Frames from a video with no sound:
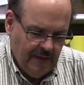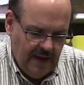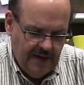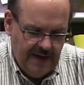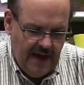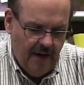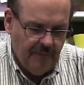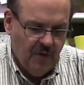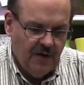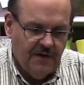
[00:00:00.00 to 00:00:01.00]
And now
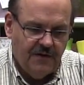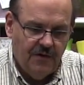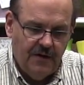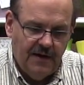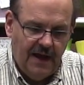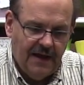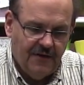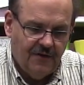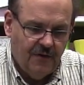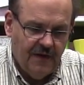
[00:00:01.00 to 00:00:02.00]
I'm going to turn it. I
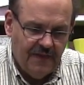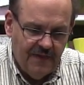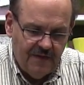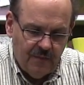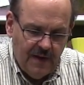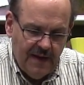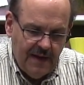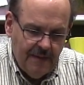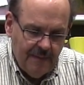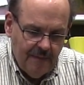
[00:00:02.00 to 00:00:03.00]
can turn it this way